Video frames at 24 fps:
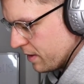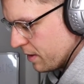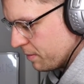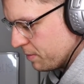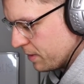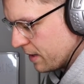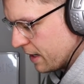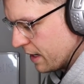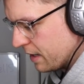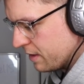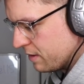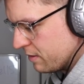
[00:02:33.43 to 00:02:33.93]
with
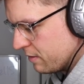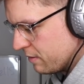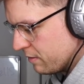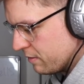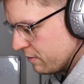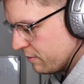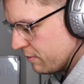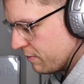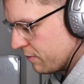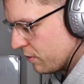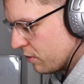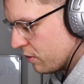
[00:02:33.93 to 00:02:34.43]
a plan
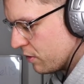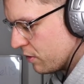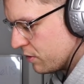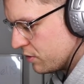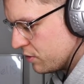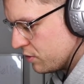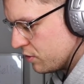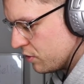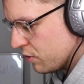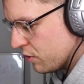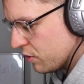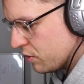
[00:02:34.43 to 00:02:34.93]

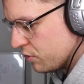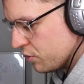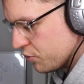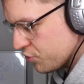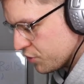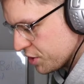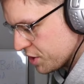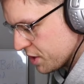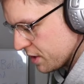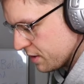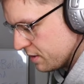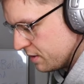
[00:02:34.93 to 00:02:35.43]
for your
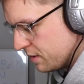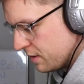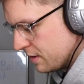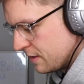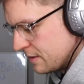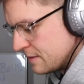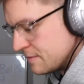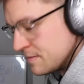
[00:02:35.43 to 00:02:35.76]
nutrition,